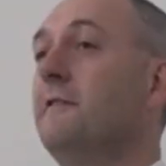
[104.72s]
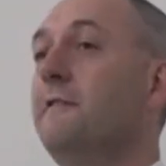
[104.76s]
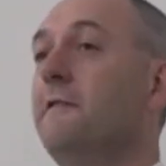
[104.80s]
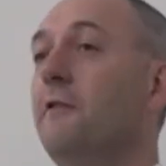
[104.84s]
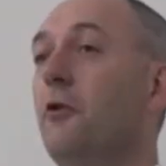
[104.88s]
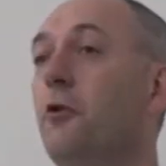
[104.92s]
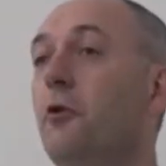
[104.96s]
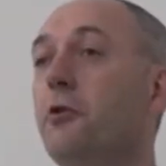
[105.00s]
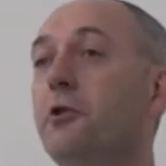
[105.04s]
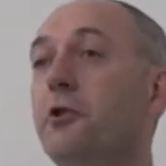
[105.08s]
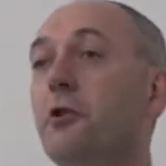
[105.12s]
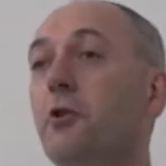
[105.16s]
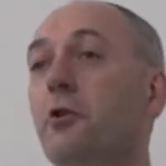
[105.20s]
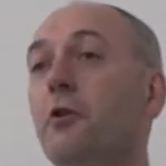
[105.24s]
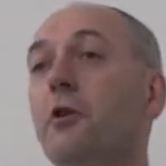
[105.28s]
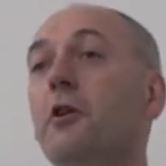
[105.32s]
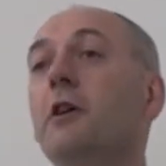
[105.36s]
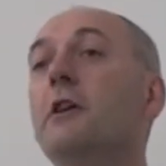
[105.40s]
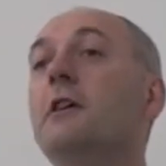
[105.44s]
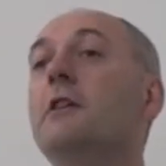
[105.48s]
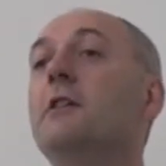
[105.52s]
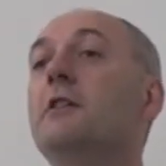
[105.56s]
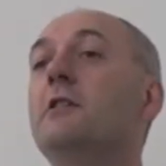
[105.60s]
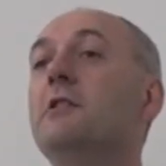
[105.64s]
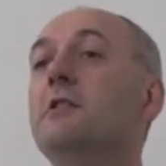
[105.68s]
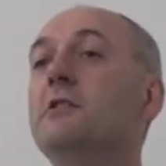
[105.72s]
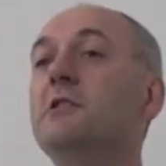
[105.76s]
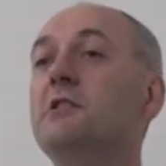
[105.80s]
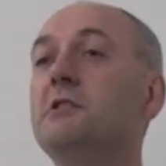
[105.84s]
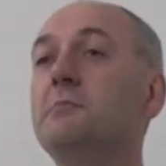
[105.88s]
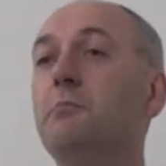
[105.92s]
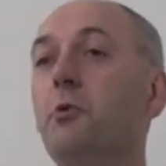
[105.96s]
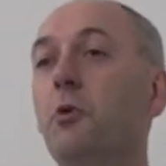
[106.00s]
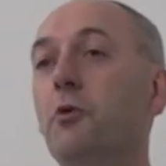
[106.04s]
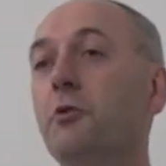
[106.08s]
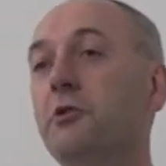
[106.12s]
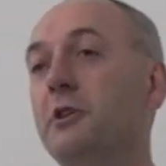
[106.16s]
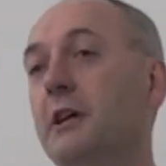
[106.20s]
four-door
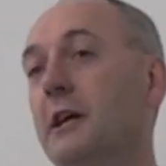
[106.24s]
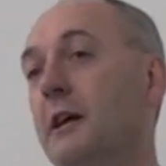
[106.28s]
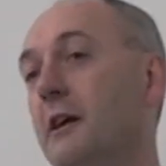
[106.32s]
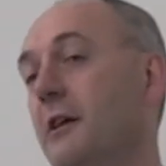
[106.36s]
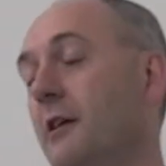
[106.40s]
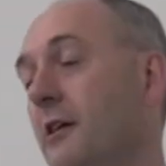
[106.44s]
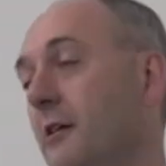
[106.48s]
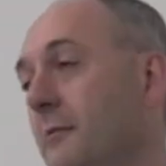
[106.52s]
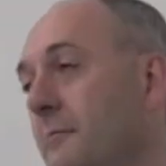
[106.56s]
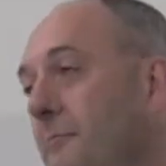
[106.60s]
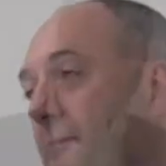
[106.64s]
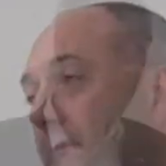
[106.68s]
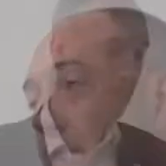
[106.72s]
sporting car.